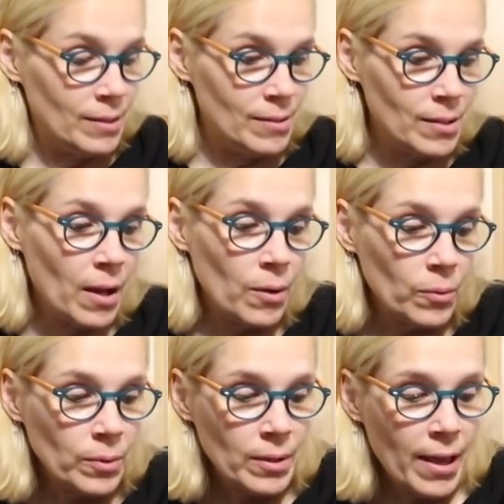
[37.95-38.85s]

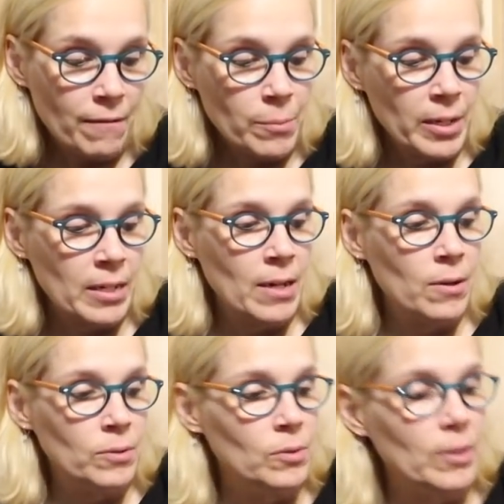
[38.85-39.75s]
So everybody
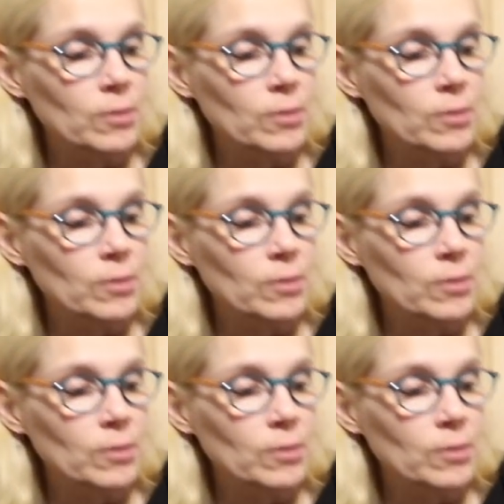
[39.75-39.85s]
knows who